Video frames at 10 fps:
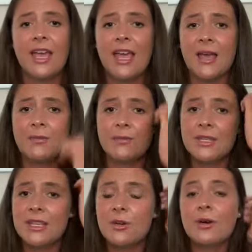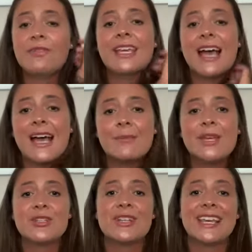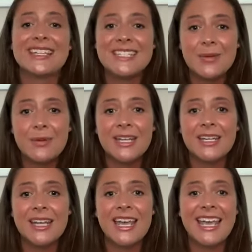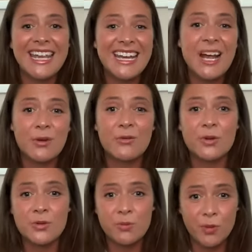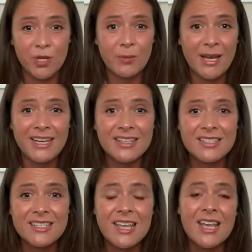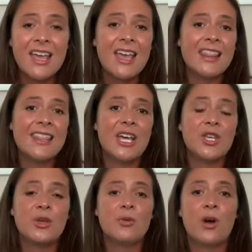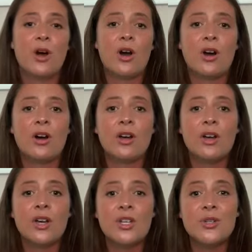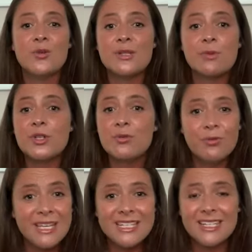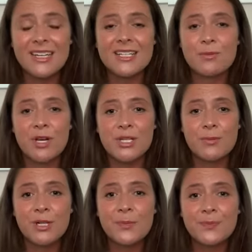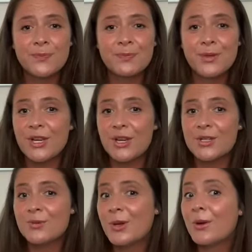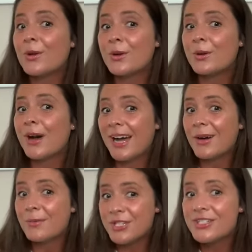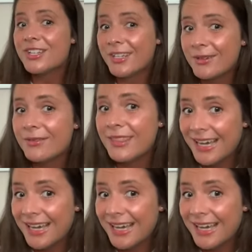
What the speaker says: You know, if you can, make sure that you're dipping in and out of those work packs, that you are doing as much reading as possible, because we all know how much you love